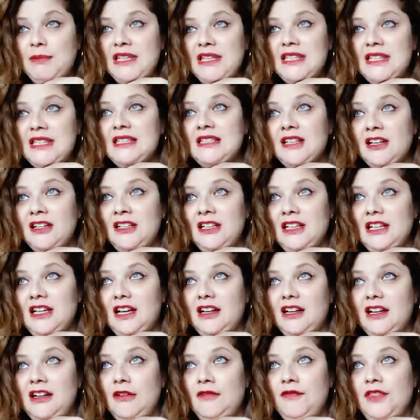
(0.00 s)
Mrs. Dudley.
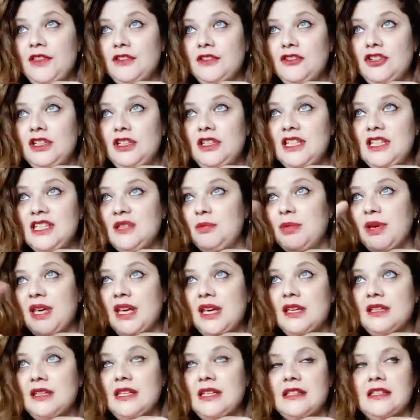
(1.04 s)
I love that she
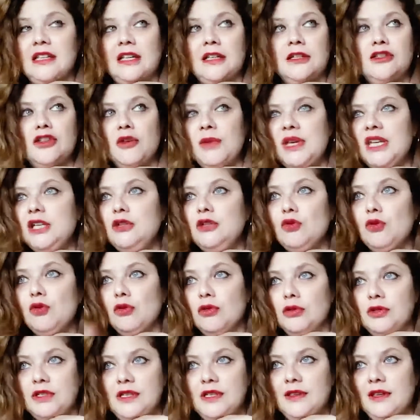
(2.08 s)
disappears. There's like so many
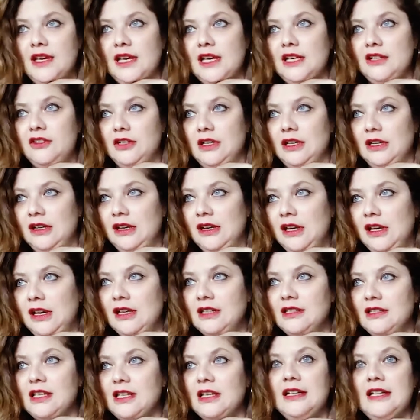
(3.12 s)
doors in the kitchen.
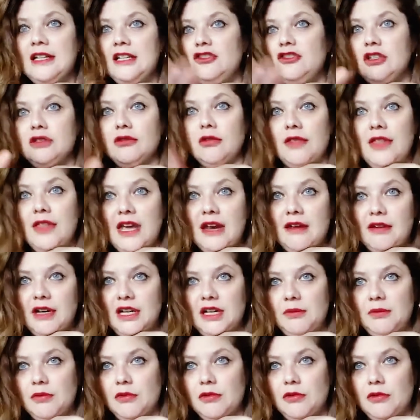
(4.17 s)
Suddenly she's not there
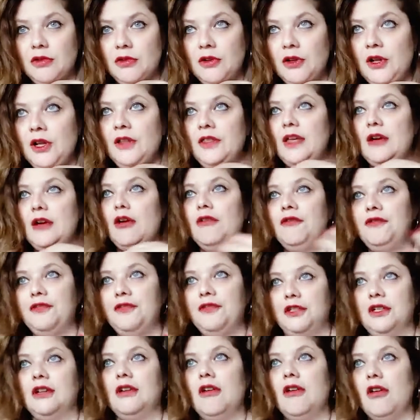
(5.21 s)
anymore. They
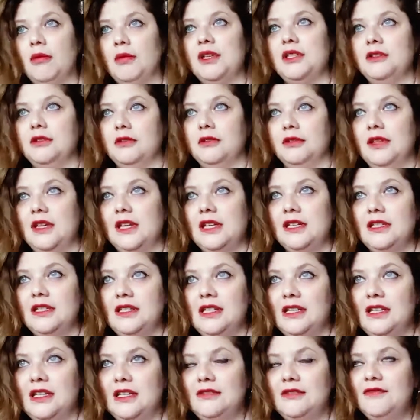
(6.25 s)
often comment on this,
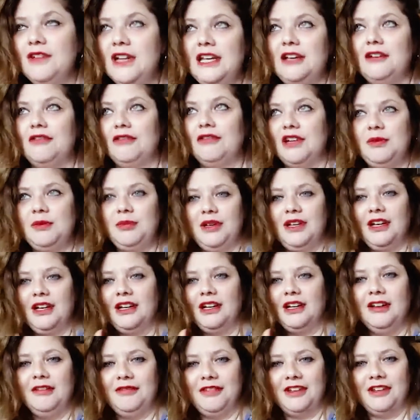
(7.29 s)
and it's really creepy. I
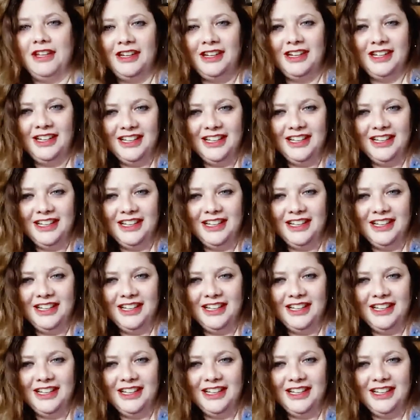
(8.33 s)
love it.